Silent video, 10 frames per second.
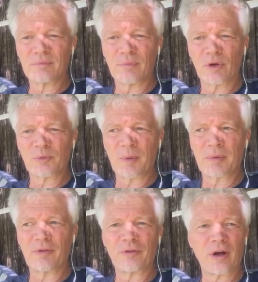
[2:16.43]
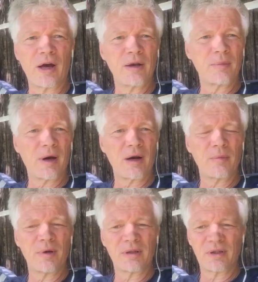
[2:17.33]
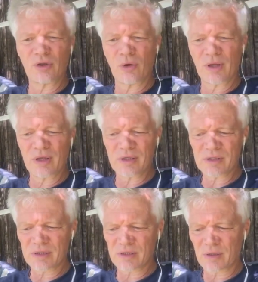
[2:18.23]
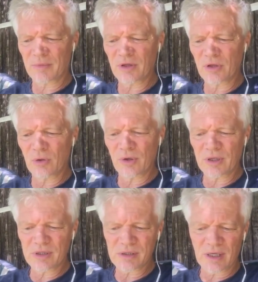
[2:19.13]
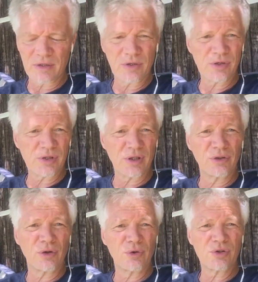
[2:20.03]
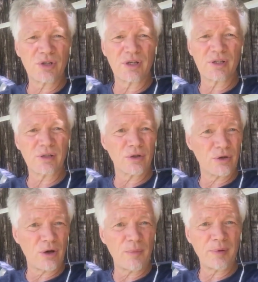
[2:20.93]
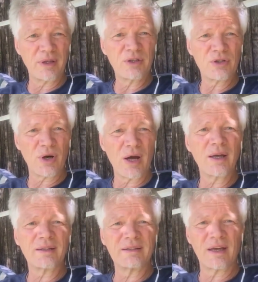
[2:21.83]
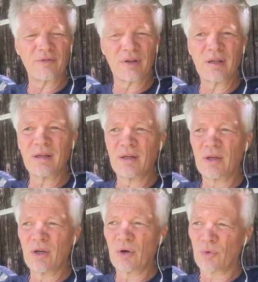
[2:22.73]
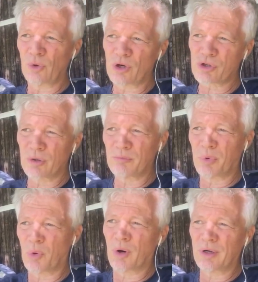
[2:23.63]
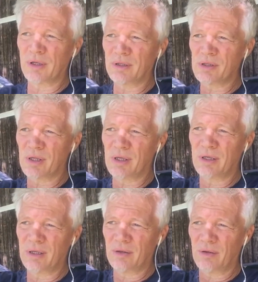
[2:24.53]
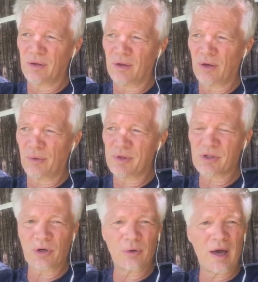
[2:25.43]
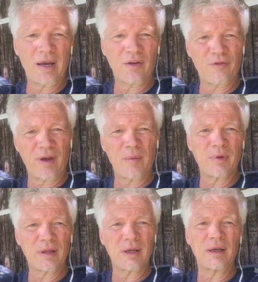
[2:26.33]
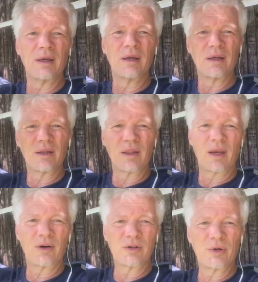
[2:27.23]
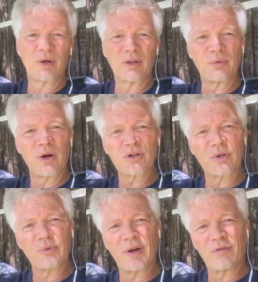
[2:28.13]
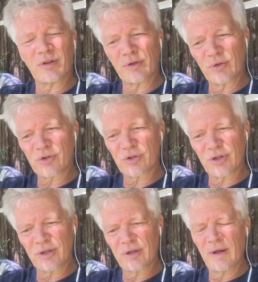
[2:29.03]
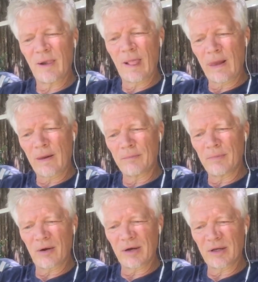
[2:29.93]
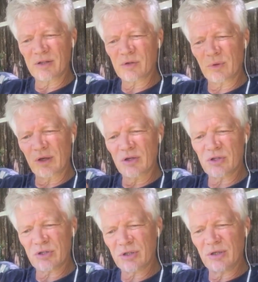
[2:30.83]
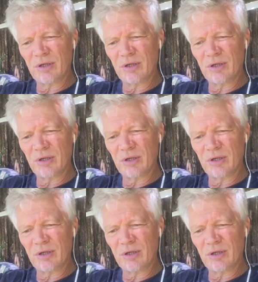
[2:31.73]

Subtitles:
most people have forgotten about her, but the yogis, some of the yogis center still know who she is. Look her up, Indra Devi, Russian-born in an aristocratic family there during the Russian Revolution, married a Swedish